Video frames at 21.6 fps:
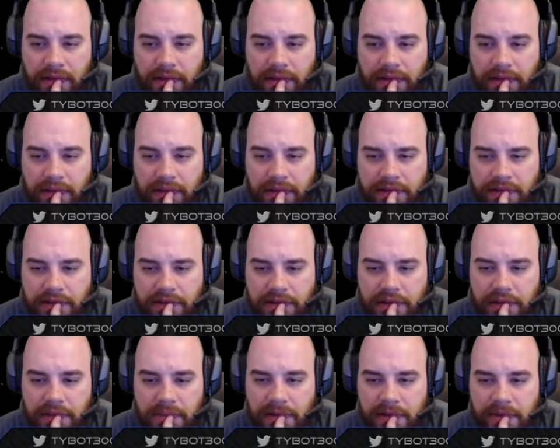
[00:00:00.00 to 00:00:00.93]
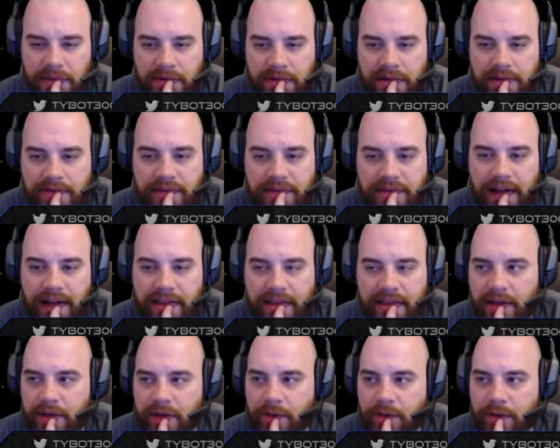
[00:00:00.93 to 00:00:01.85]
This is going to be rough. I
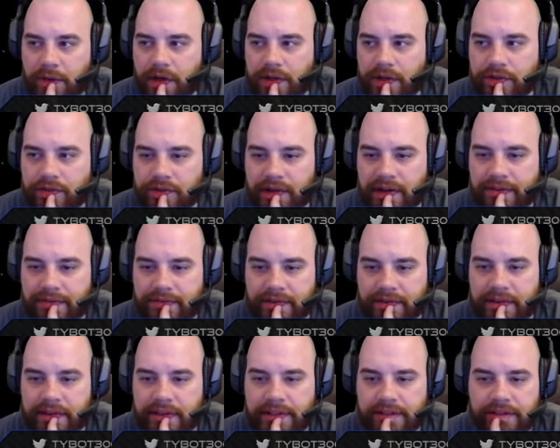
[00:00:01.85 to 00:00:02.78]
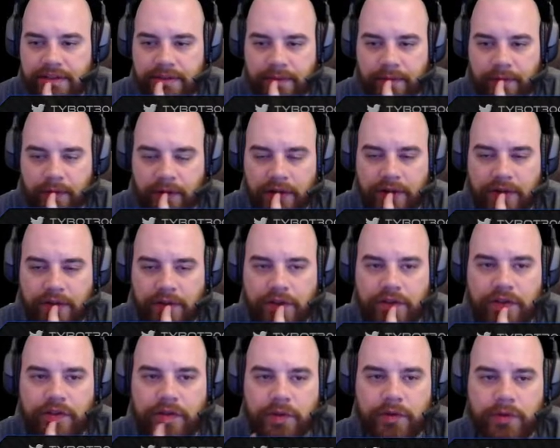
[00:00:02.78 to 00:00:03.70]
think we're going to try for this. We're going to
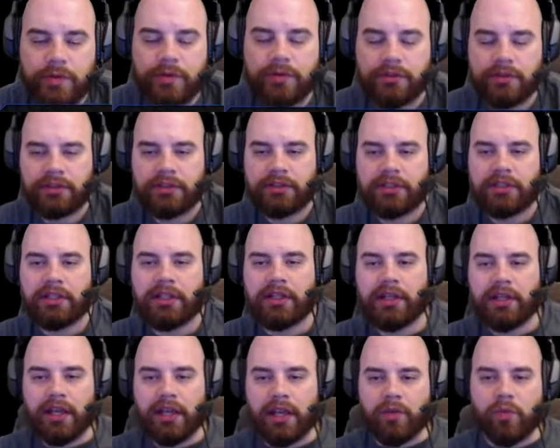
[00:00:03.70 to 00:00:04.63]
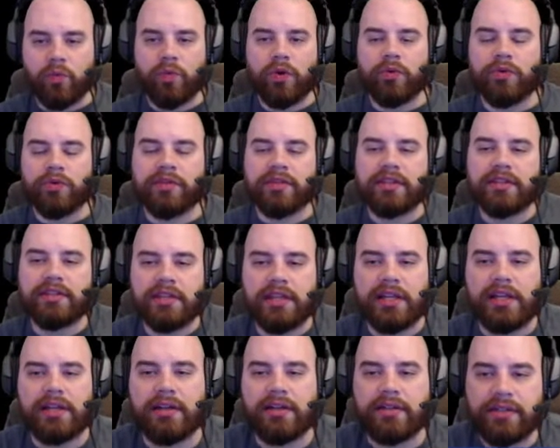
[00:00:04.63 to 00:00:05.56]
do... And what would these
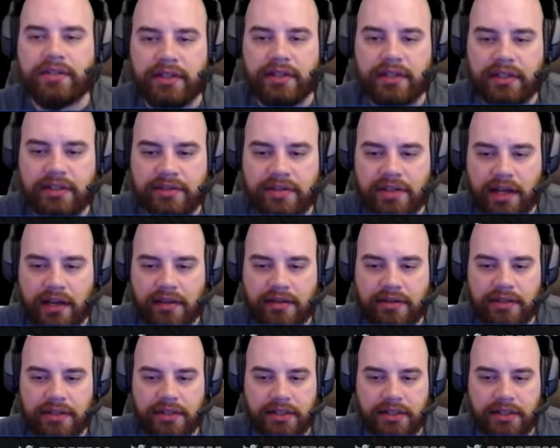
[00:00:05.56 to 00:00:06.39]
get us exactly?